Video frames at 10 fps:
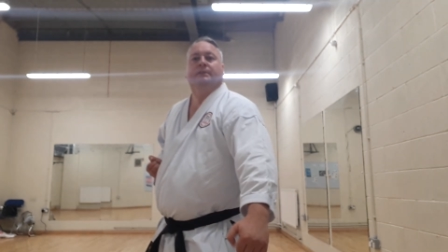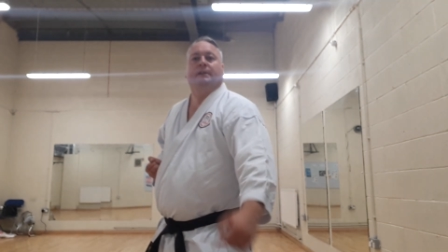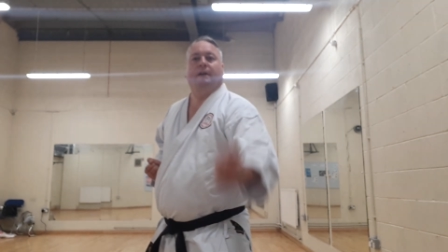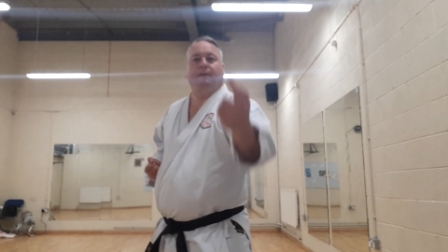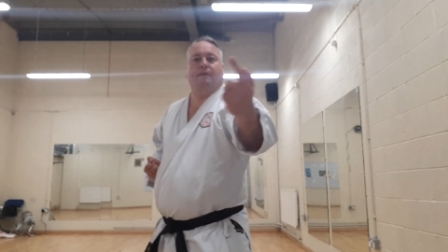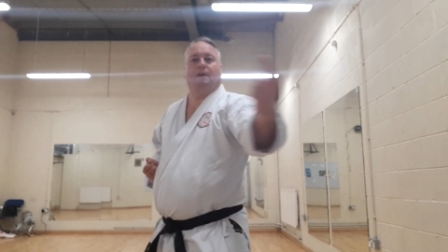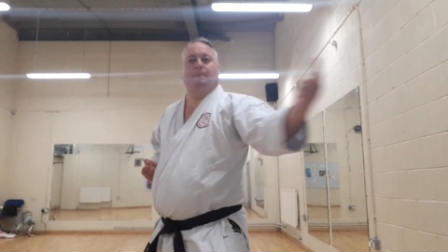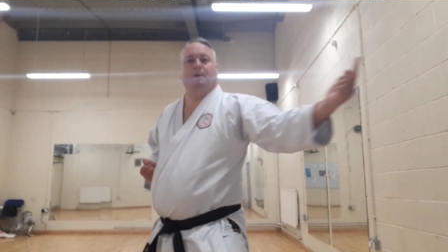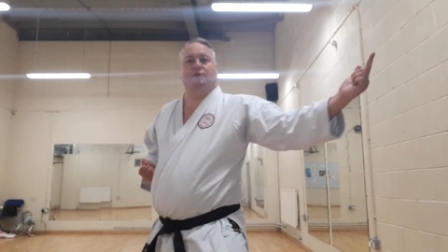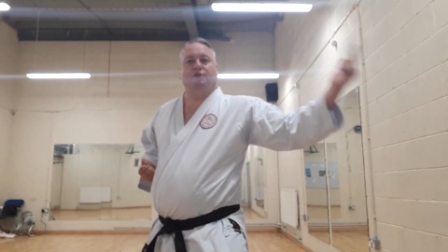you know, if I've got a
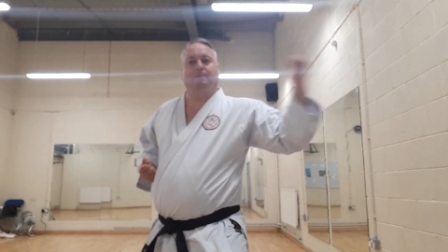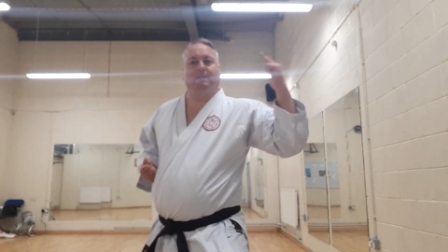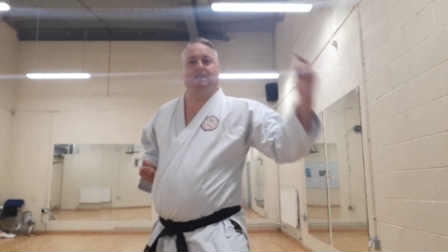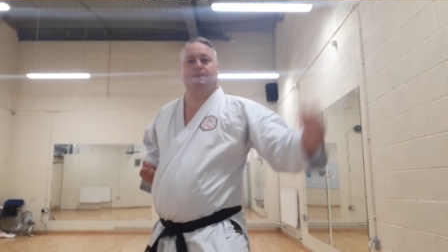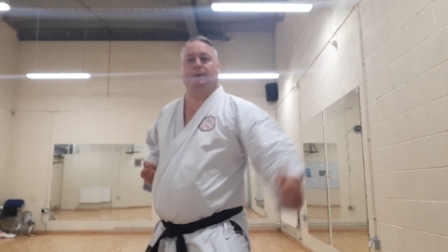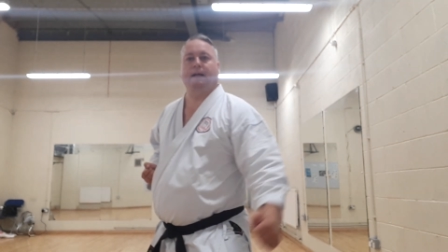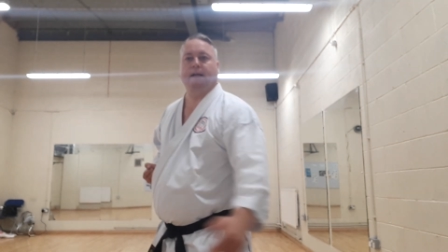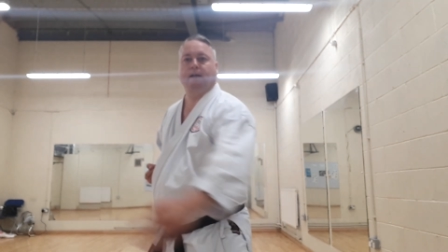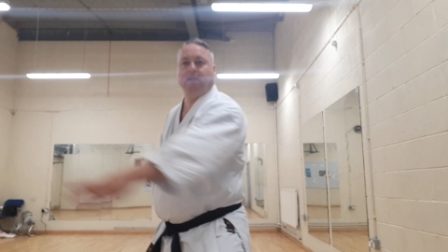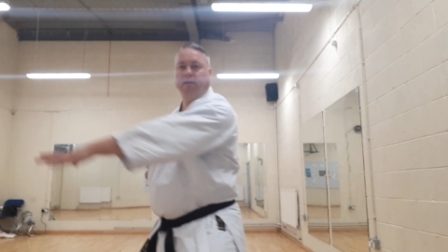punch coming this way,
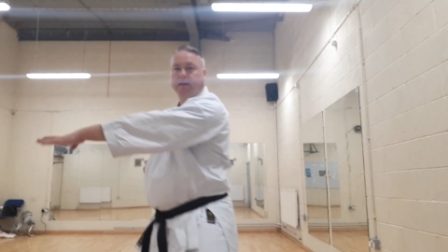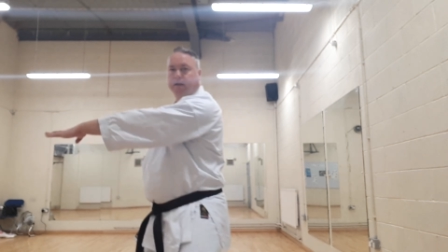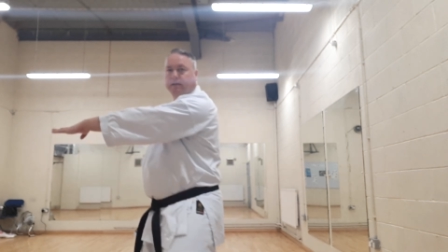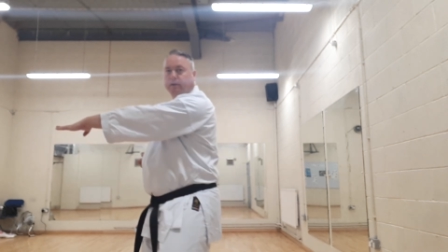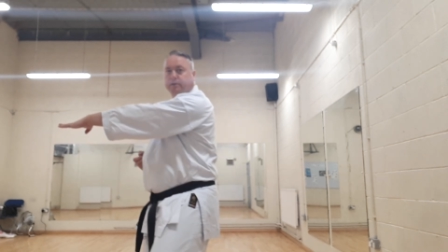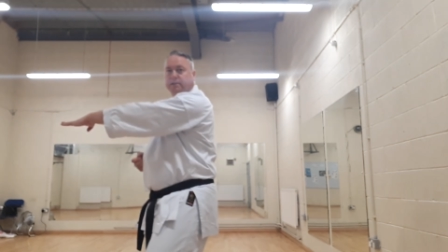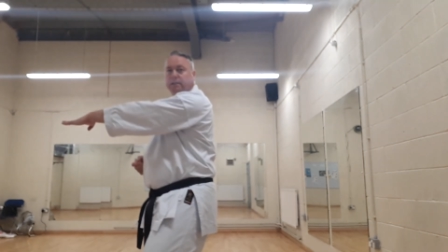I don't see